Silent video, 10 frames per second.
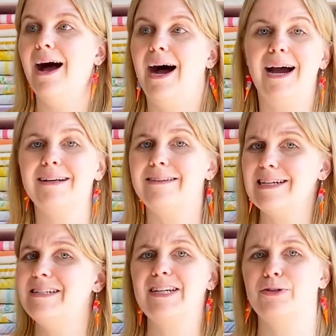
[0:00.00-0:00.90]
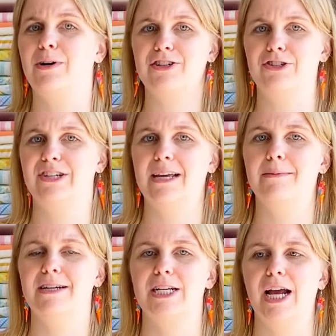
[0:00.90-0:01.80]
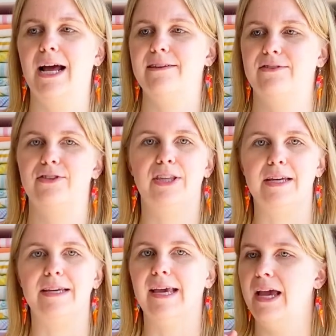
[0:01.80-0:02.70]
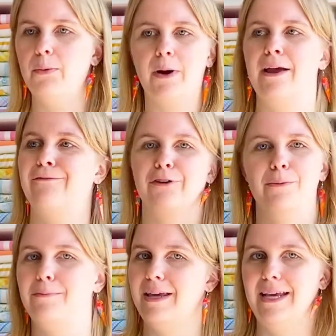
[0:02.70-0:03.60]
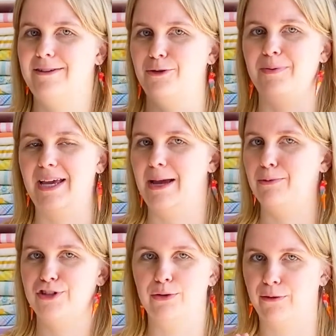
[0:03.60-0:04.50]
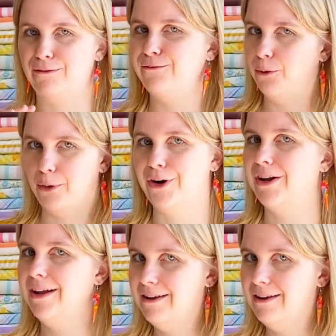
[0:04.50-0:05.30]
I see dishwasher damage as the gateway for me to be able to afford